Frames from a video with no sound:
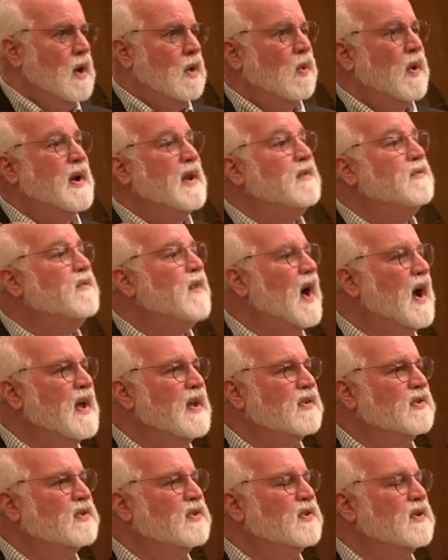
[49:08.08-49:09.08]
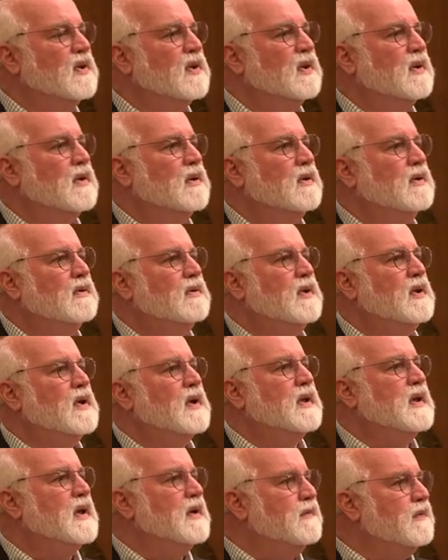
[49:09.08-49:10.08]
What advice do
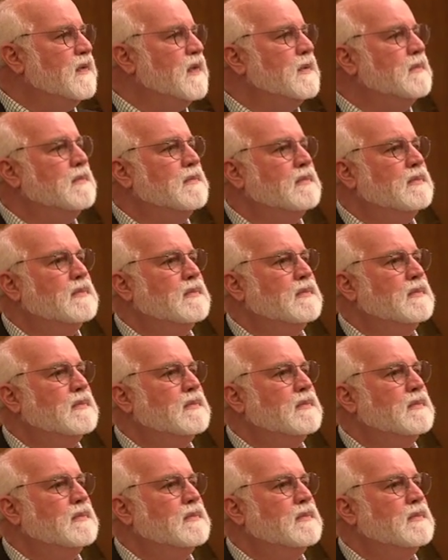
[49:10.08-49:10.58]
you give them?"